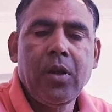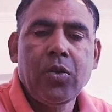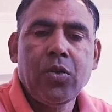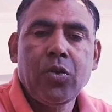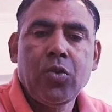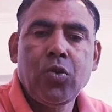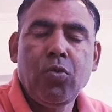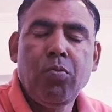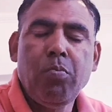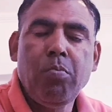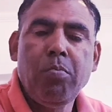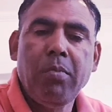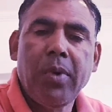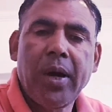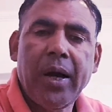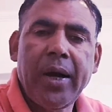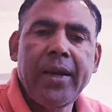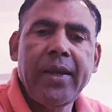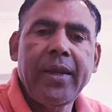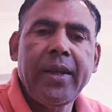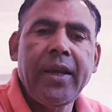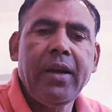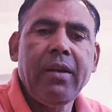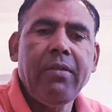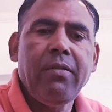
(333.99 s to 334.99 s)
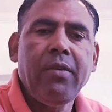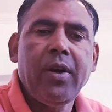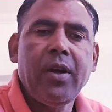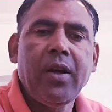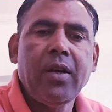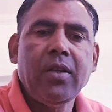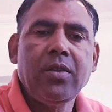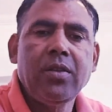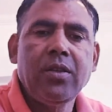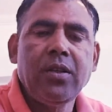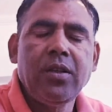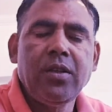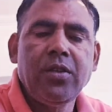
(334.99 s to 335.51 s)
So my
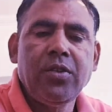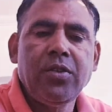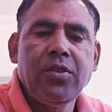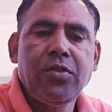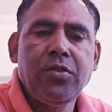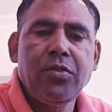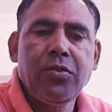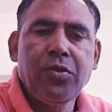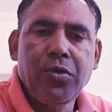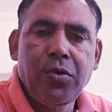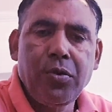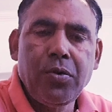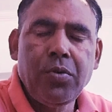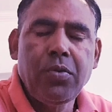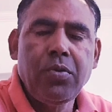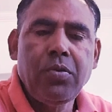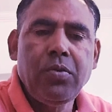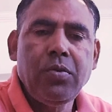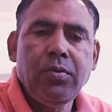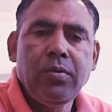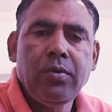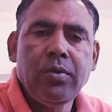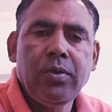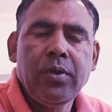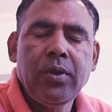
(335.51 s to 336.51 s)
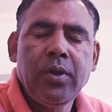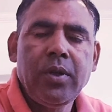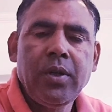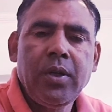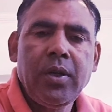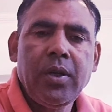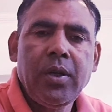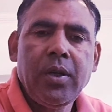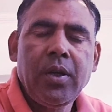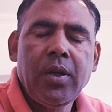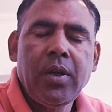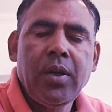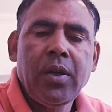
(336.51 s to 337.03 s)
advice is to you
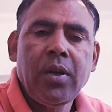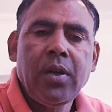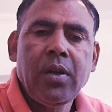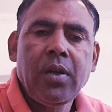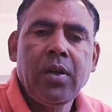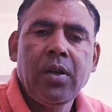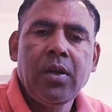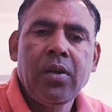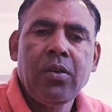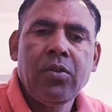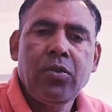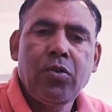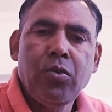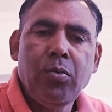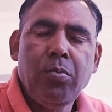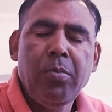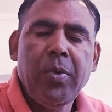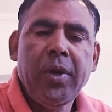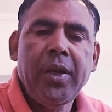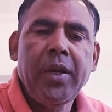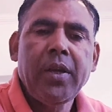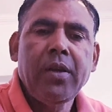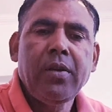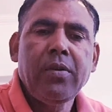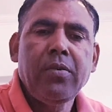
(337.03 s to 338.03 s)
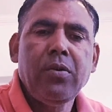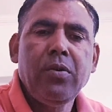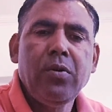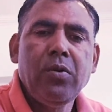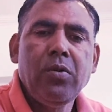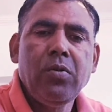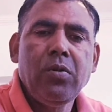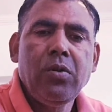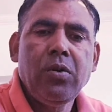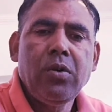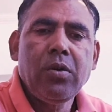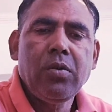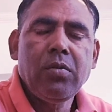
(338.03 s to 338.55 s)
to make
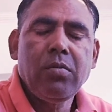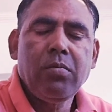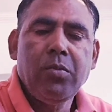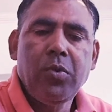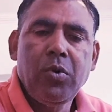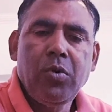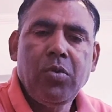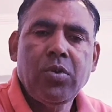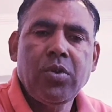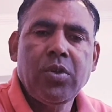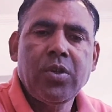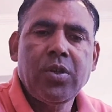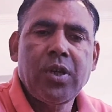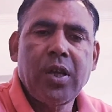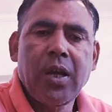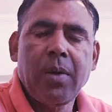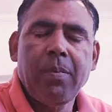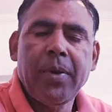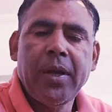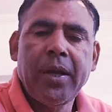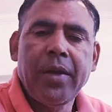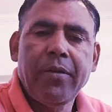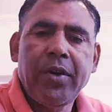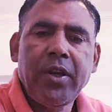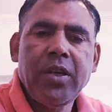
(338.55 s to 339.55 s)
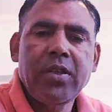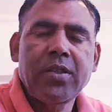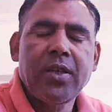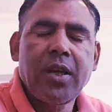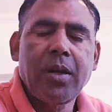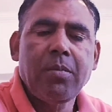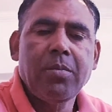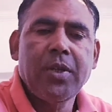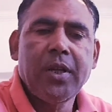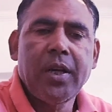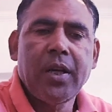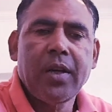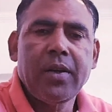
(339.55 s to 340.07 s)
note books of every
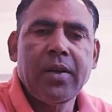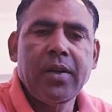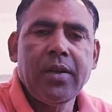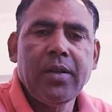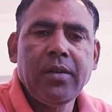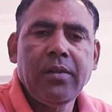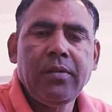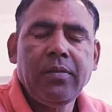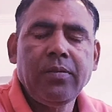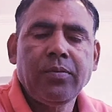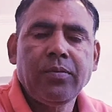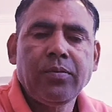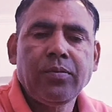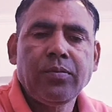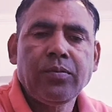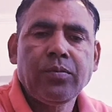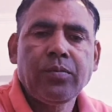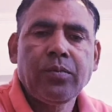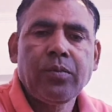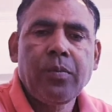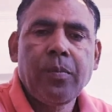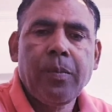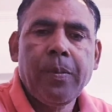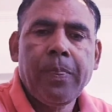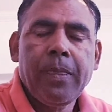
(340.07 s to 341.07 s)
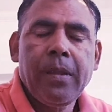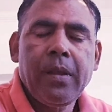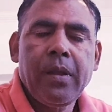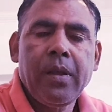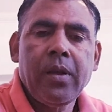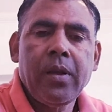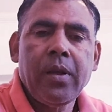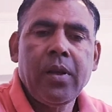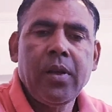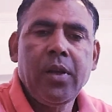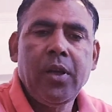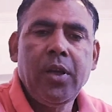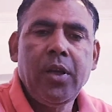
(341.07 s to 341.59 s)
subject
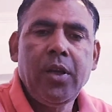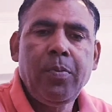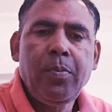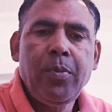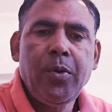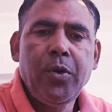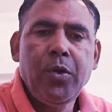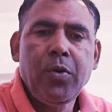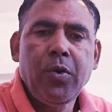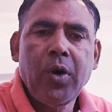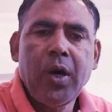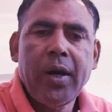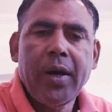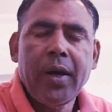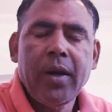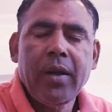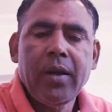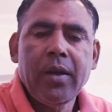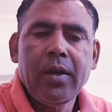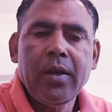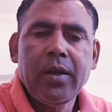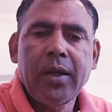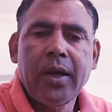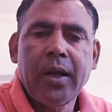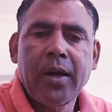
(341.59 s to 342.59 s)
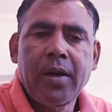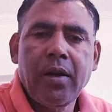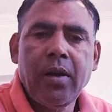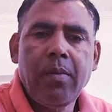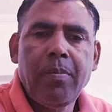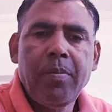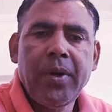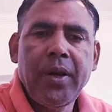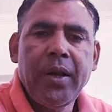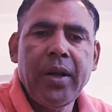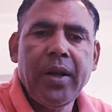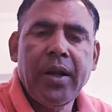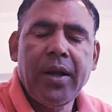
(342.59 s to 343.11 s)
if you are
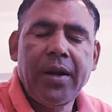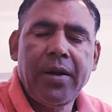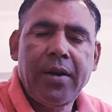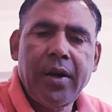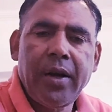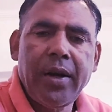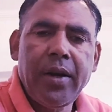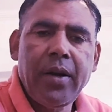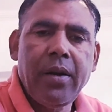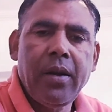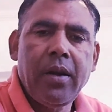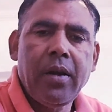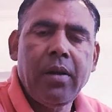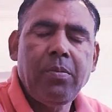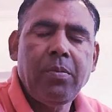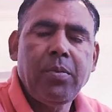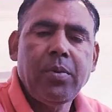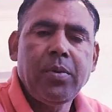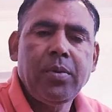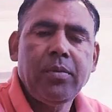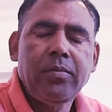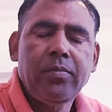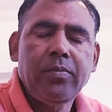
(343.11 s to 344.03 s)
adopting a trend of